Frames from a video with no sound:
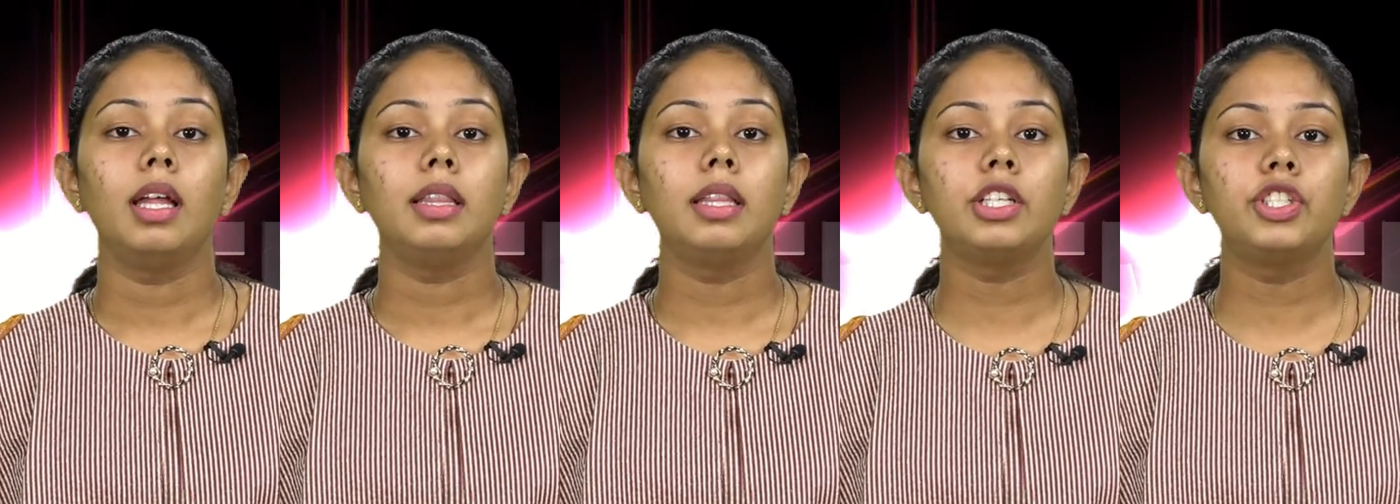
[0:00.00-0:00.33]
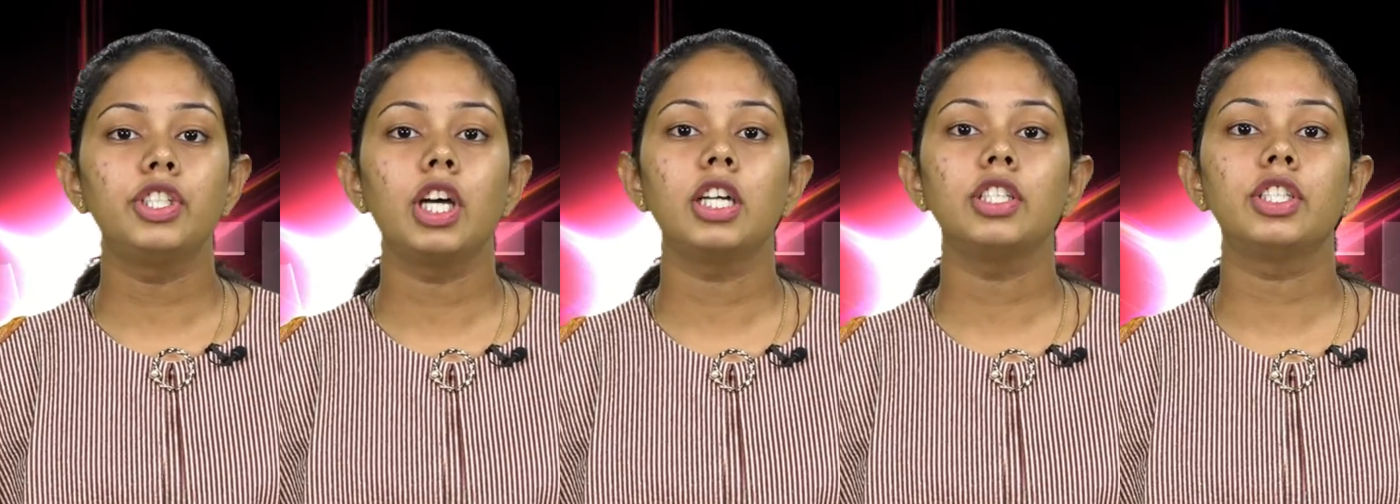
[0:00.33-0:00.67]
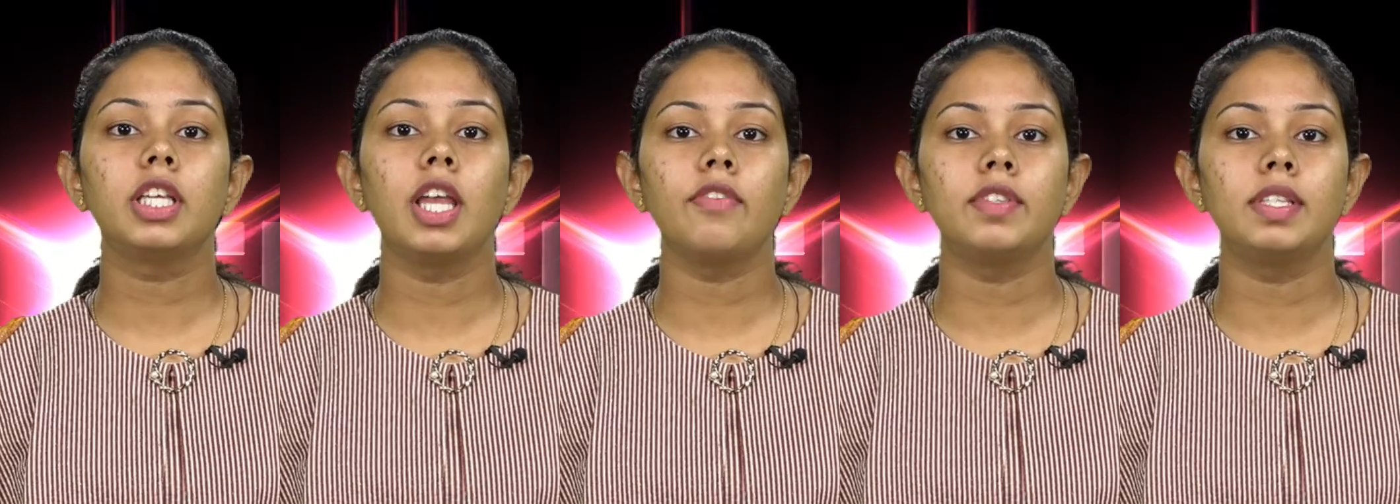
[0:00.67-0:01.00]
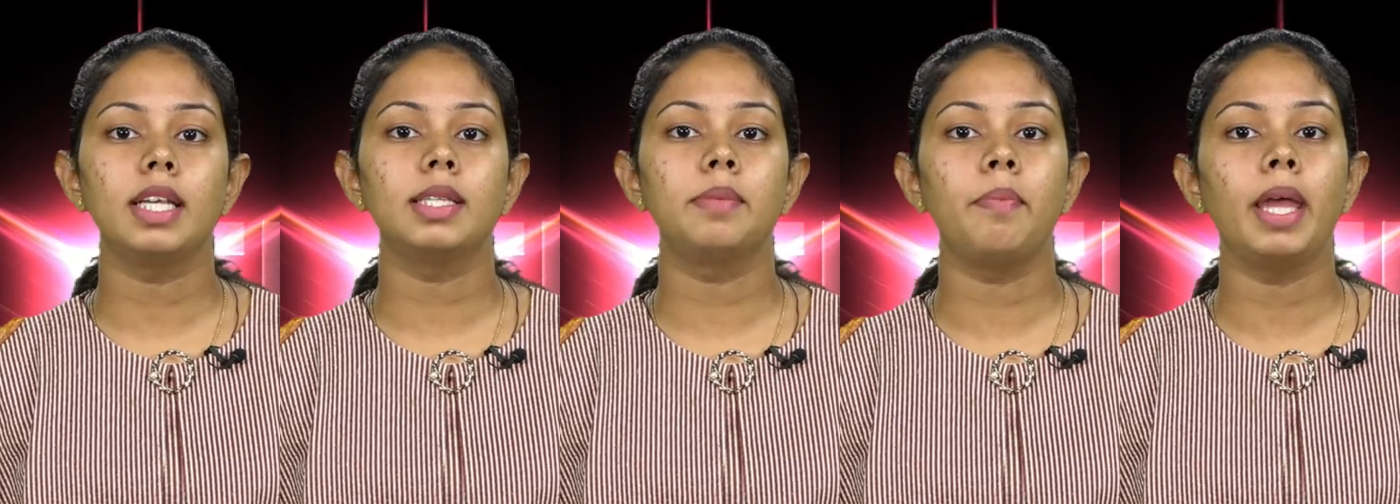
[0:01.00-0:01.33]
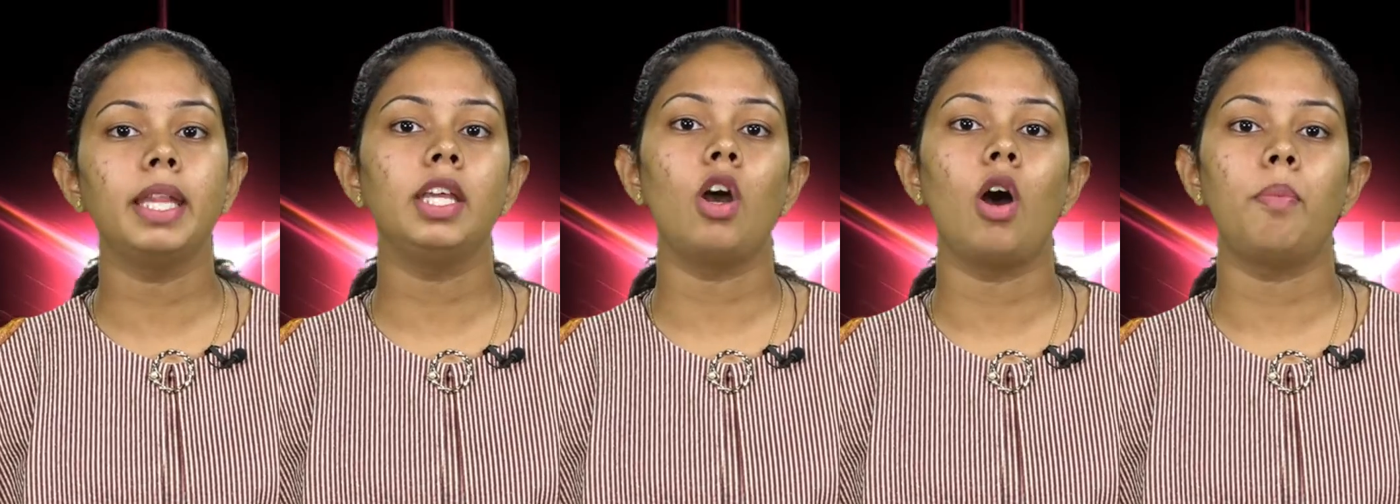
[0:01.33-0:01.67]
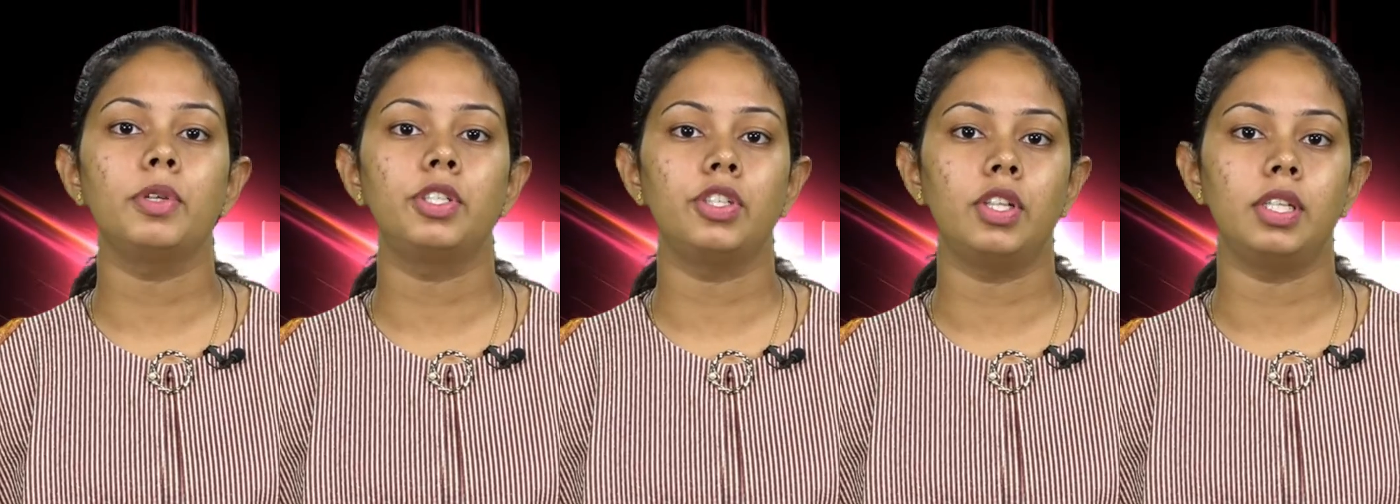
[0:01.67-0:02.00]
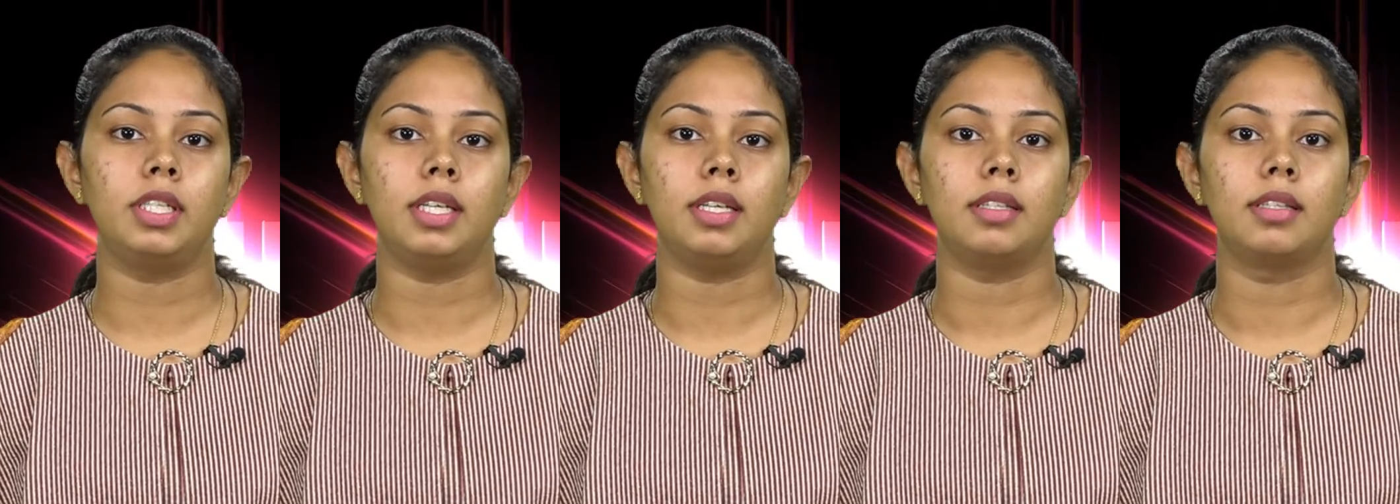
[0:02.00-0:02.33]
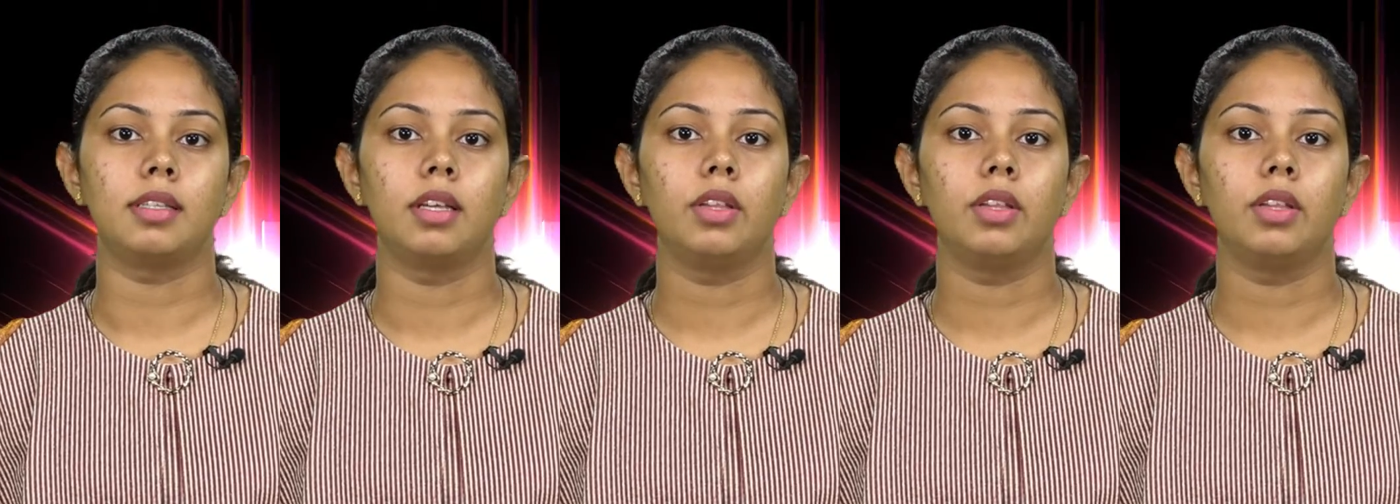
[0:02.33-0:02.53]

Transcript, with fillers: The church gives us many opportunities